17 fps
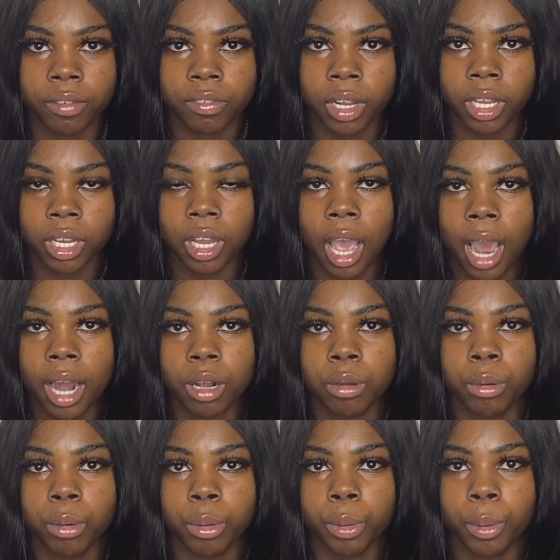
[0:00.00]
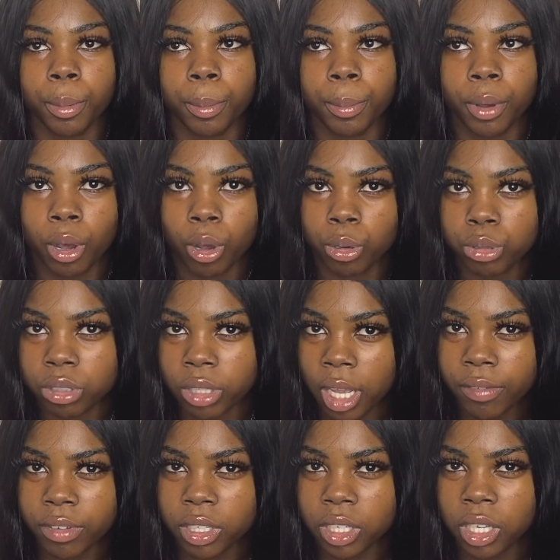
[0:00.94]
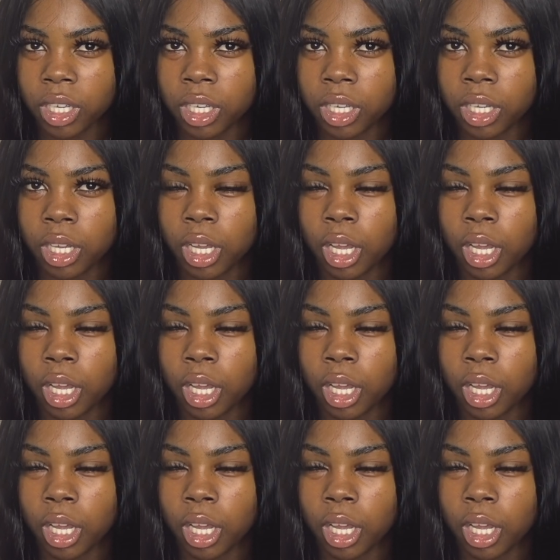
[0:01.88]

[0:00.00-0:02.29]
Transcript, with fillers: Like I don't post everything,